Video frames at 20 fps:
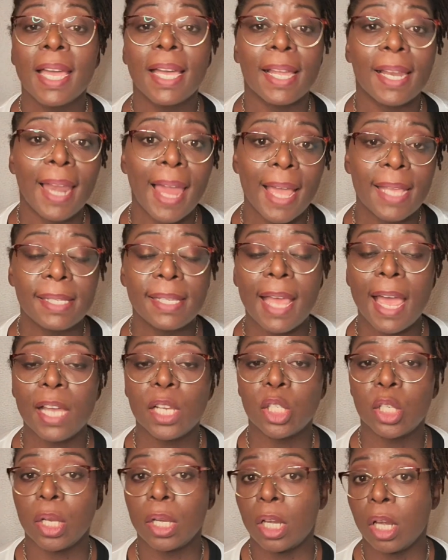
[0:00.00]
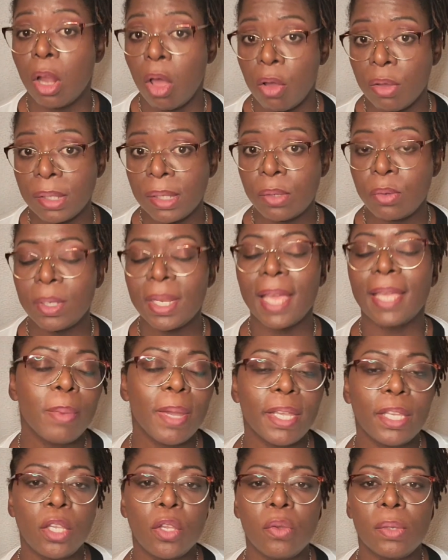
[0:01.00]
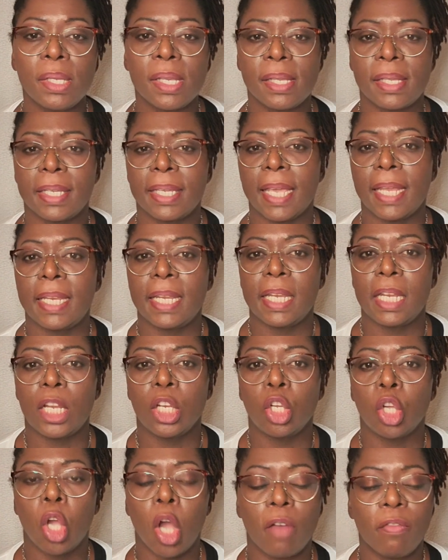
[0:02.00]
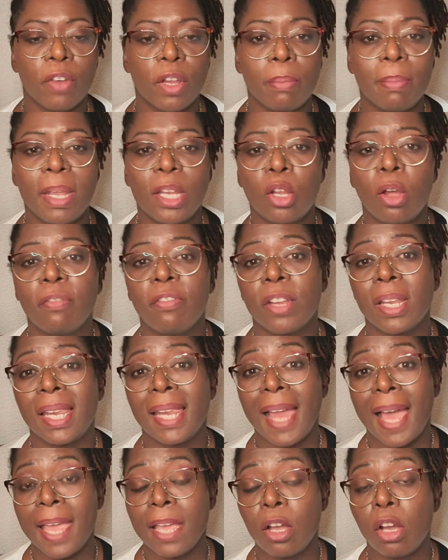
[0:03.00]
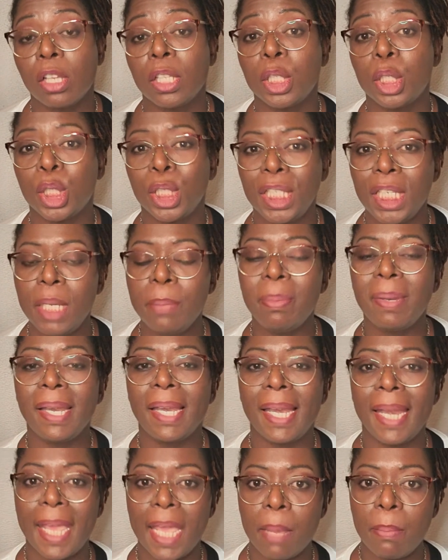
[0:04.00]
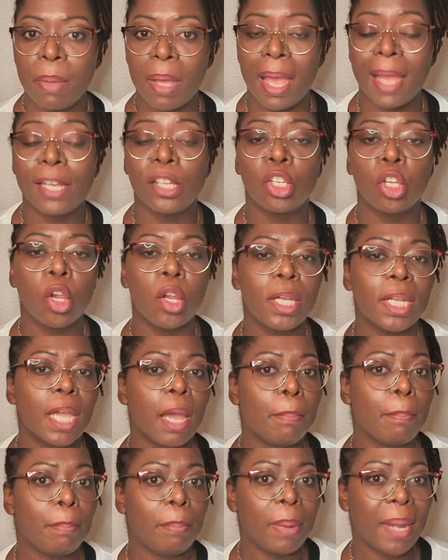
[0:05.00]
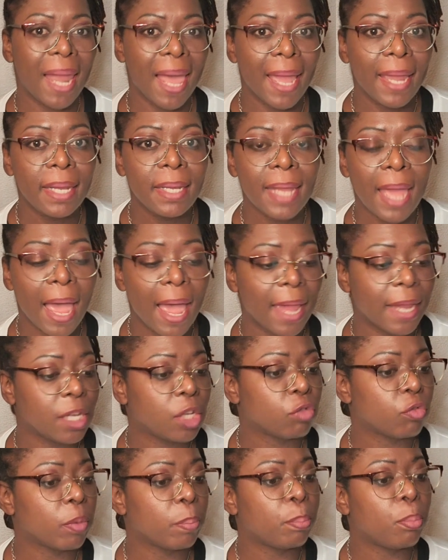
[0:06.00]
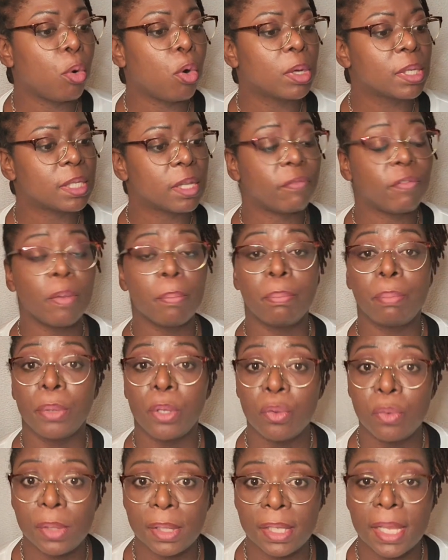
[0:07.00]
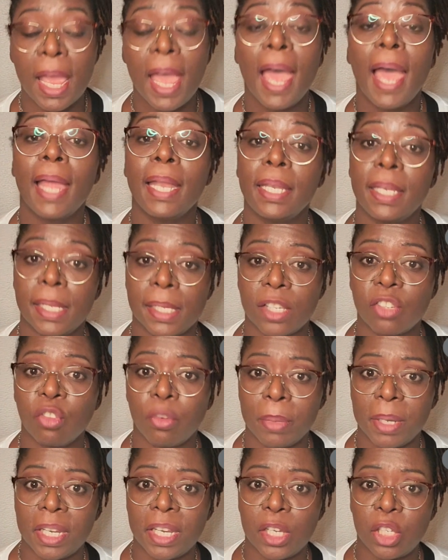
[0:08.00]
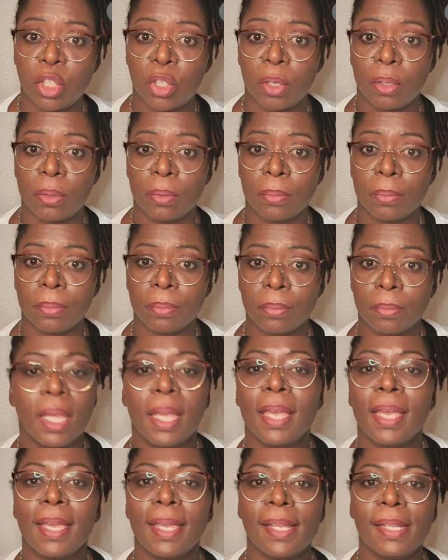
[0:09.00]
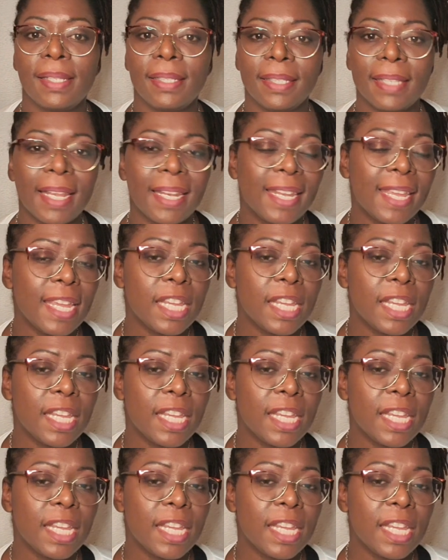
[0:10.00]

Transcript: class action lawsuit that accuses the Canadian government of relying on cheap labor and turning a blind eye to reports of abuse and discrimination. It said